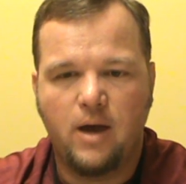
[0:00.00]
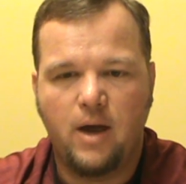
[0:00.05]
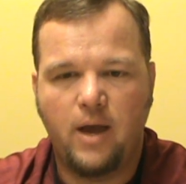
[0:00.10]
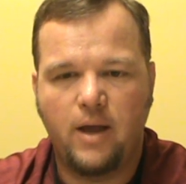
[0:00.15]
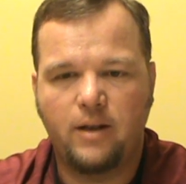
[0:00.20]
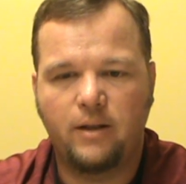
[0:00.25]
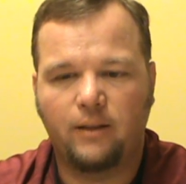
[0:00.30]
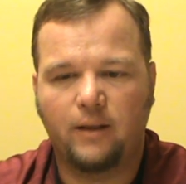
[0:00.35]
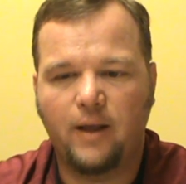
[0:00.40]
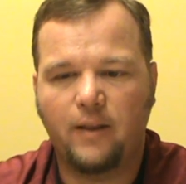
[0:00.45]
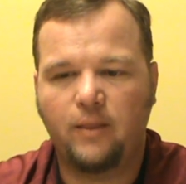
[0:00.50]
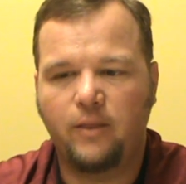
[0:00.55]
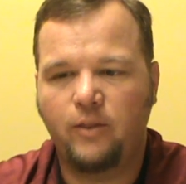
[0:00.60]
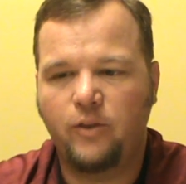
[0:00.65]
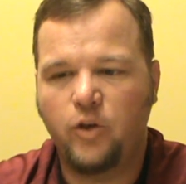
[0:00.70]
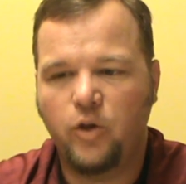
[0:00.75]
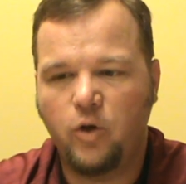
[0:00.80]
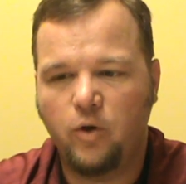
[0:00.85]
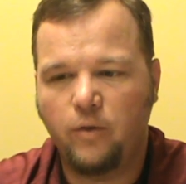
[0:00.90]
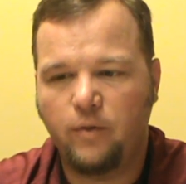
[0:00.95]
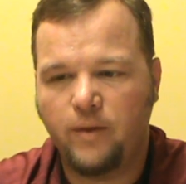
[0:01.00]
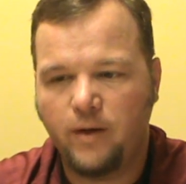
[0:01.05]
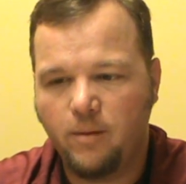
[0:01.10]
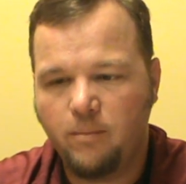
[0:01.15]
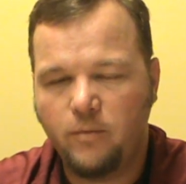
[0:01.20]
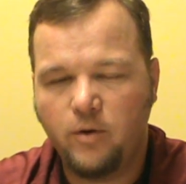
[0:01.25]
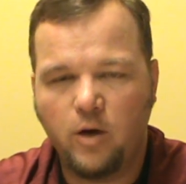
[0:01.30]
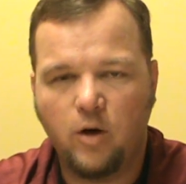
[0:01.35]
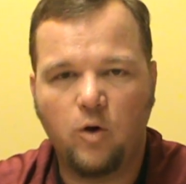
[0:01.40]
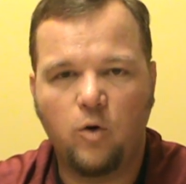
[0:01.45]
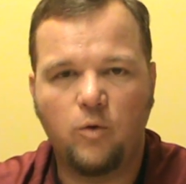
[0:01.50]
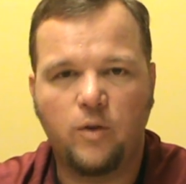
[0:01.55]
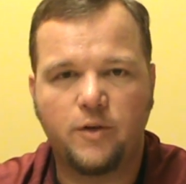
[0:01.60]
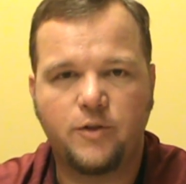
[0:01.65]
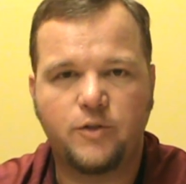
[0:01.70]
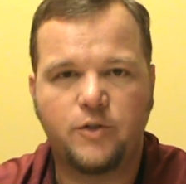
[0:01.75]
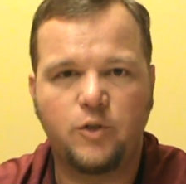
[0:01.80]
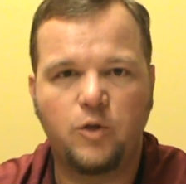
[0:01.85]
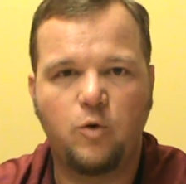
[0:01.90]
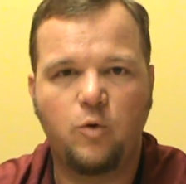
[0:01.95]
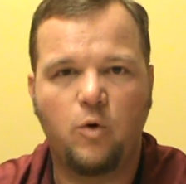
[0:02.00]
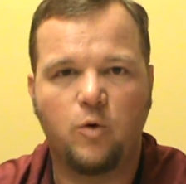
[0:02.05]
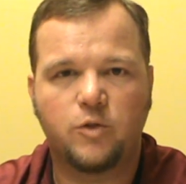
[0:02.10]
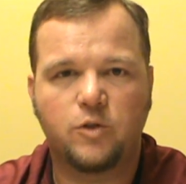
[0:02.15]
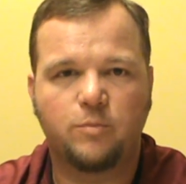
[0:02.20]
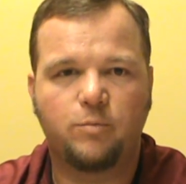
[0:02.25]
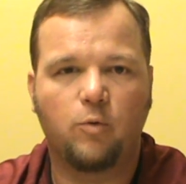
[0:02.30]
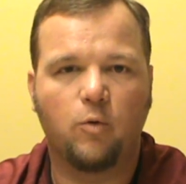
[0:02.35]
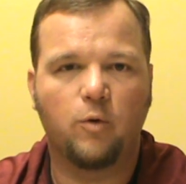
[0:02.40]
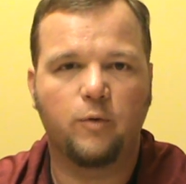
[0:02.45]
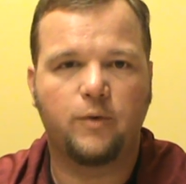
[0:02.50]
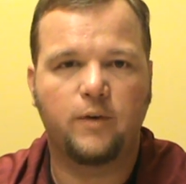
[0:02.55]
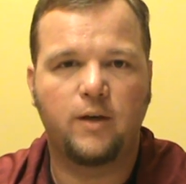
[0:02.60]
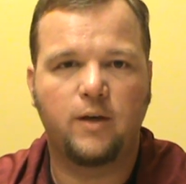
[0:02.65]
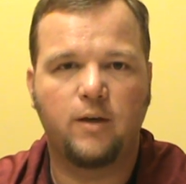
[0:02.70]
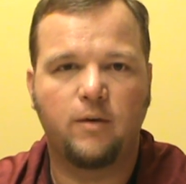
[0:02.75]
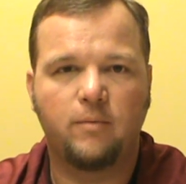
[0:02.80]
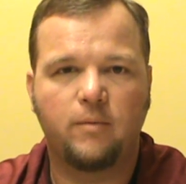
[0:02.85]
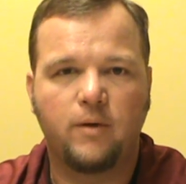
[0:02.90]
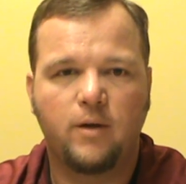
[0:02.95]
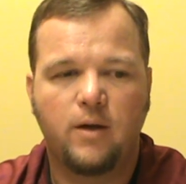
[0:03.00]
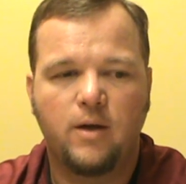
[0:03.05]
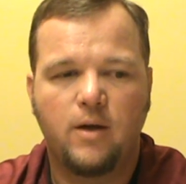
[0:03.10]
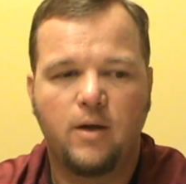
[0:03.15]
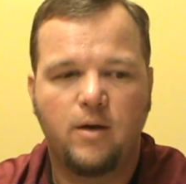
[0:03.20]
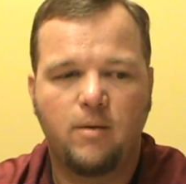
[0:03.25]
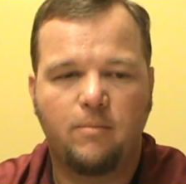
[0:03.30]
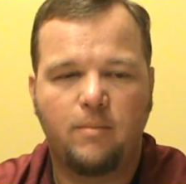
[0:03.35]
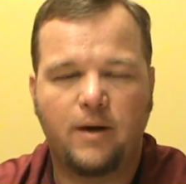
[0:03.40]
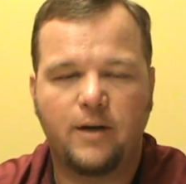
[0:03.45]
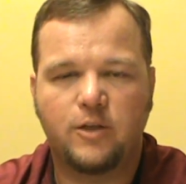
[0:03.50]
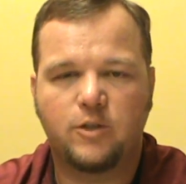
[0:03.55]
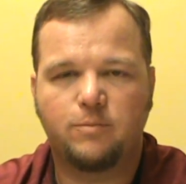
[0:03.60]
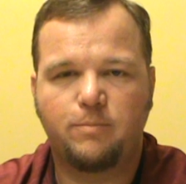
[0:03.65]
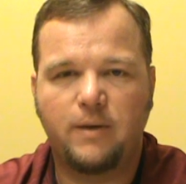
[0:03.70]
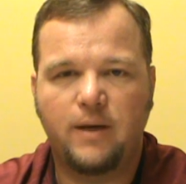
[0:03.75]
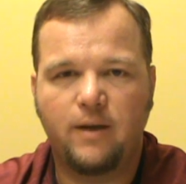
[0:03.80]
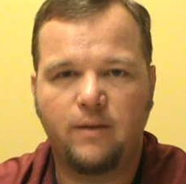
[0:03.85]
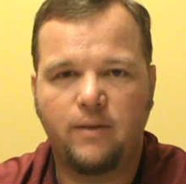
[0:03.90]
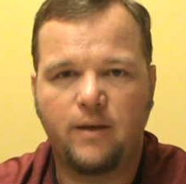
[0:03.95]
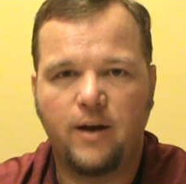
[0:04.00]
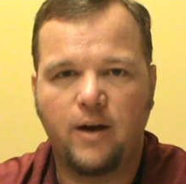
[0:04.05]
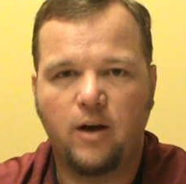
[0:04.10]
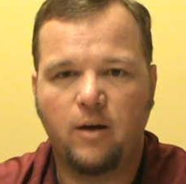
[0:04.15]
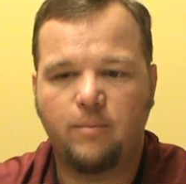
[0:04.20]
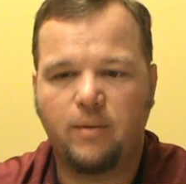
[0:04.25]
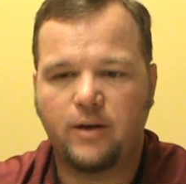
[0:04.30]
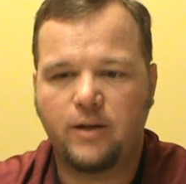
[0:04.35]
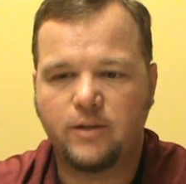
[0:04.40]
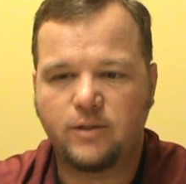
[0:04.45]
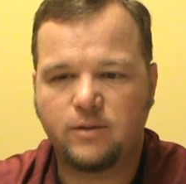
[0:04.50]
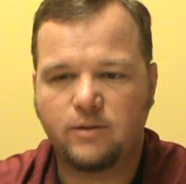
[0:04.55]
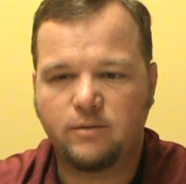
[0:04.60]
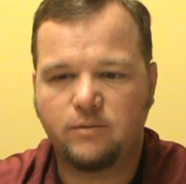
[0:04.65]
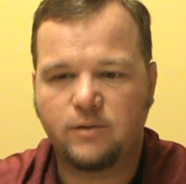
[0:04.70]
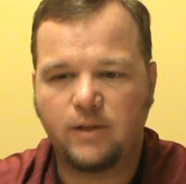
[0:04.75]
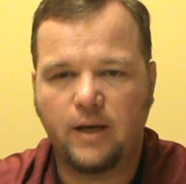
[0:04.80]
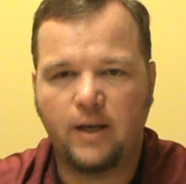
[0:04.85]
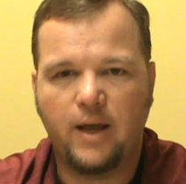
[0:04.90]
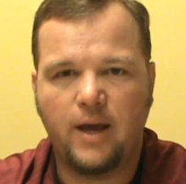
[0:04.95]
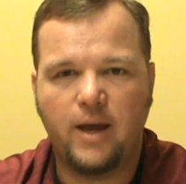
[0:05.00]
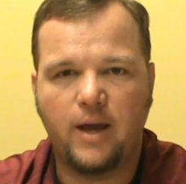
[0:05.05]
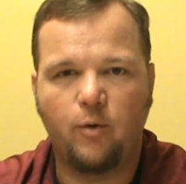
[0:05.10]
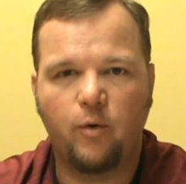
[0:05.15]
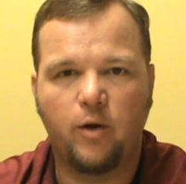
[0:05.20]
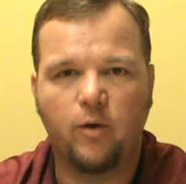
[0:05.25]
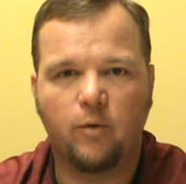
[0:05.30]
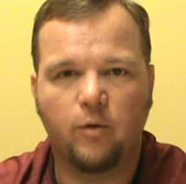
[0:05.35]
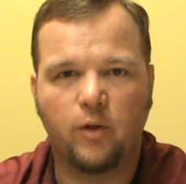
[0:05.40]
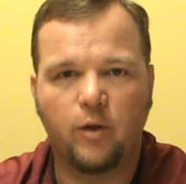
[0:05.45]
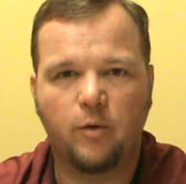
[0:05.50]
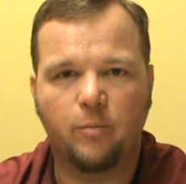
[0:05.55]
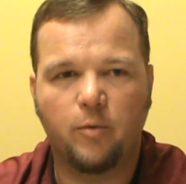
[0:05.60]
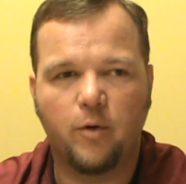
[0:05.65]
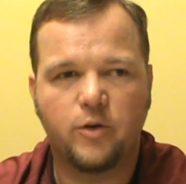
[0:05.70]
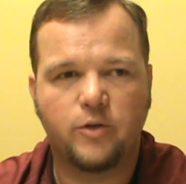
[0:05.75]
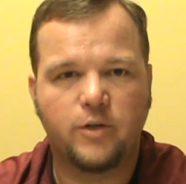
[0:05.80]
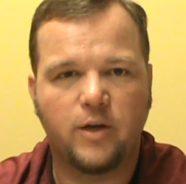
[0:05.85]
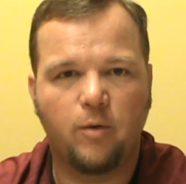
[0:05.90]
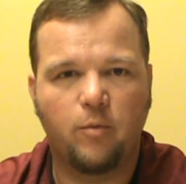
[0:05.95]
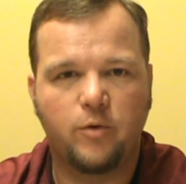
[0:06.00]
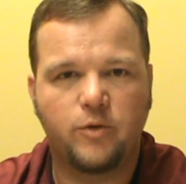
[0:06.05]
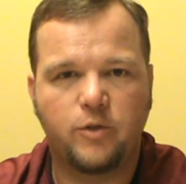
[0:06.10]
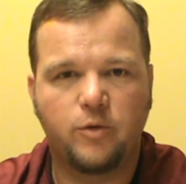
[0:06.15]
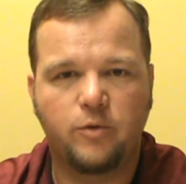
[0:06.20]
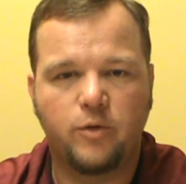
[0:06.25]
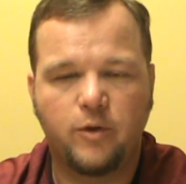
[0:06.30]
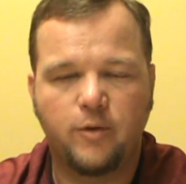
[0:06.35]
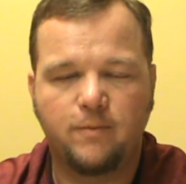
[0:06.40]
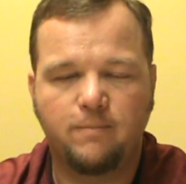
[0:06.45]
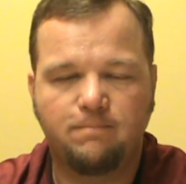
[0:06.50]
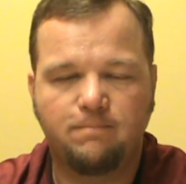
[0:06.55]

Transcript: and letting them know that you support them by just being there, by just saying, hey, we really appreciate what you do.